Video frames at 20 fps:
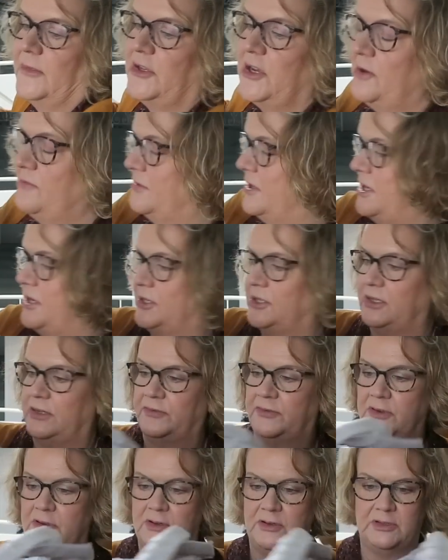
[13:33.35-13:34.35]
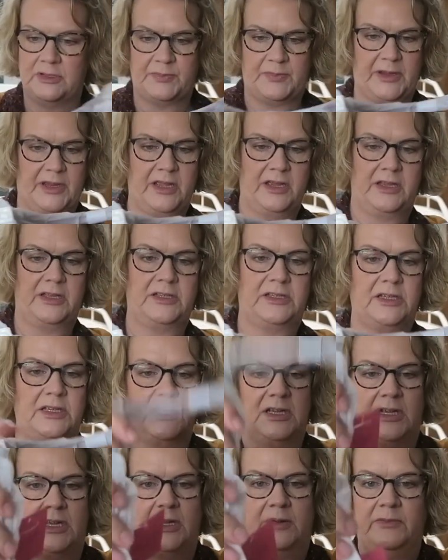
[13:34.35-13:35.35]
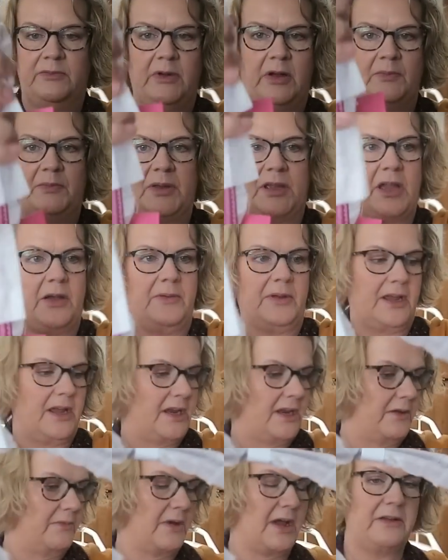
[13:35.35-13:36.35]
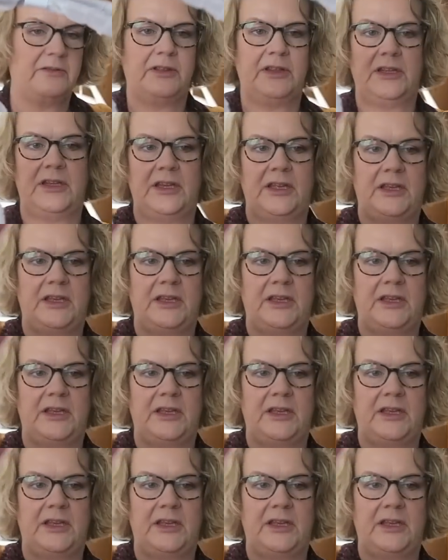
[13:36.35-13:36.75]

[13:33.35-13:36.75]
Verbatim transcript: Don't need it, of course, because I won't be going anywhere in the